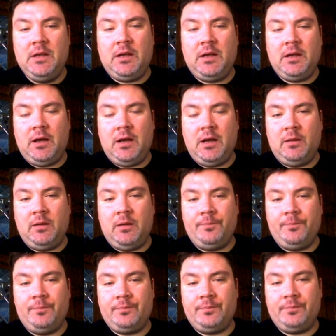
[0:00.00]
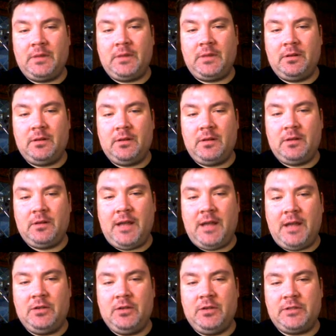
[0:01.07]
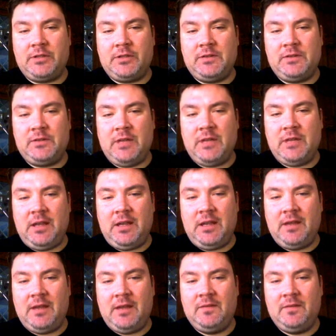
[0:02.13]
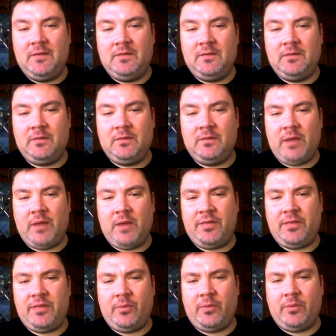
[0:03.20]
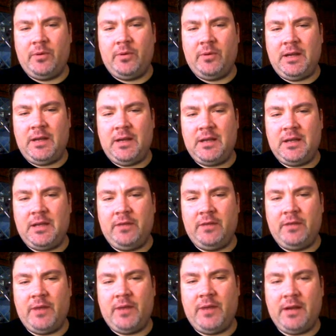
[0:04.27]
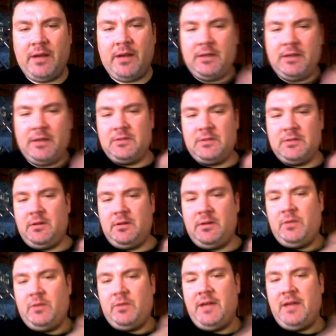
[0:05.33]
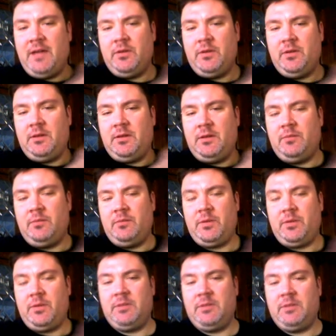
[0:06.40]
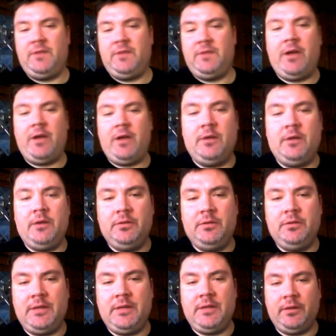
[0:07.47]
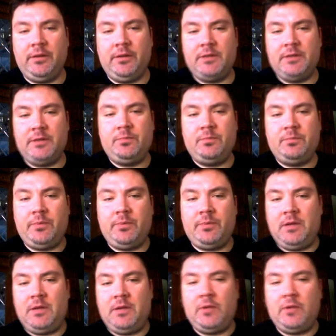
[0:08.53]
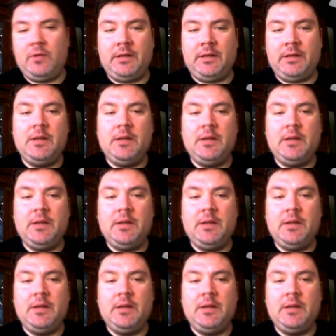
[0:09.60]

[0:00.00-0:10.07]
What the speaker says: I can usually see right through any kind of red herrings and what have you, and pretty much figure out who the killer is pretty quickly.